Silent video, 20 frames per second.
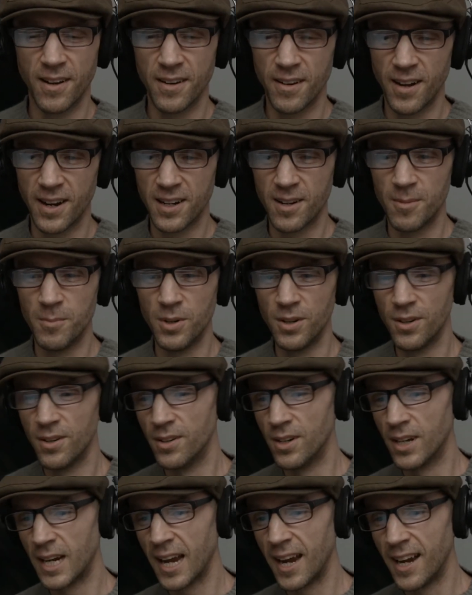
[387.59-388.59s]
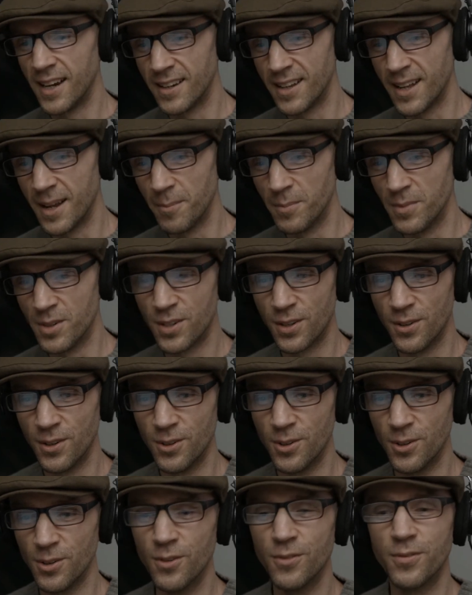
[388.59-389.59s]
and I communicate them to
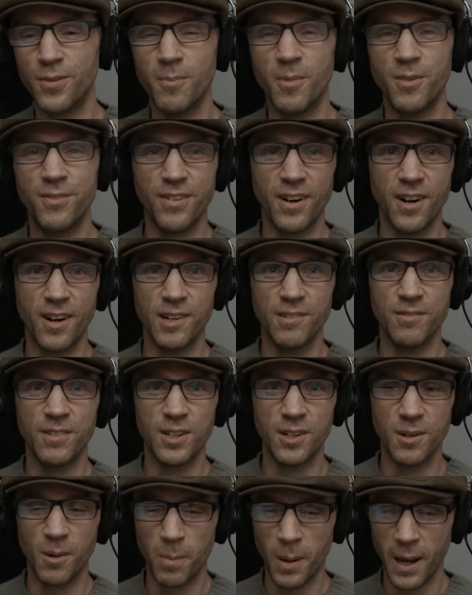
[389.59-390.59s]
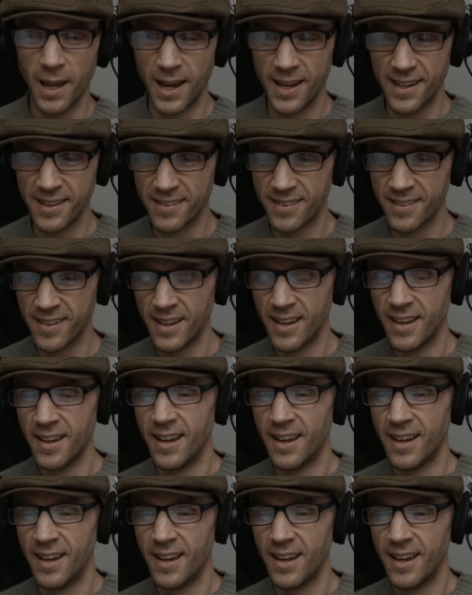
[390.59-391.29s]
you from a very real place.